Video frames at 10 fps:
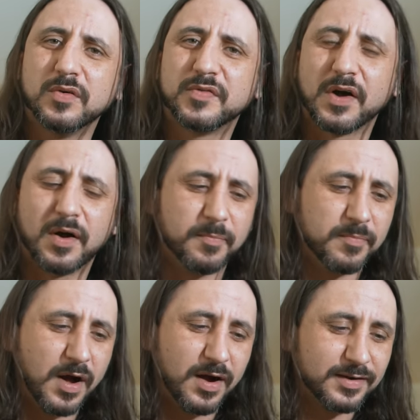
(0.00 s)

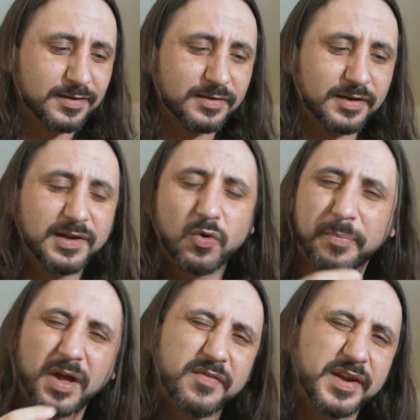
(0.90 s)
of little
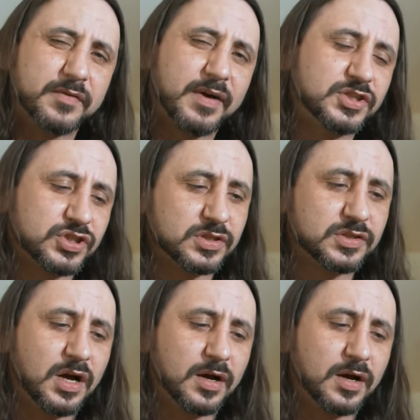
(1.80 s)
bit of innovation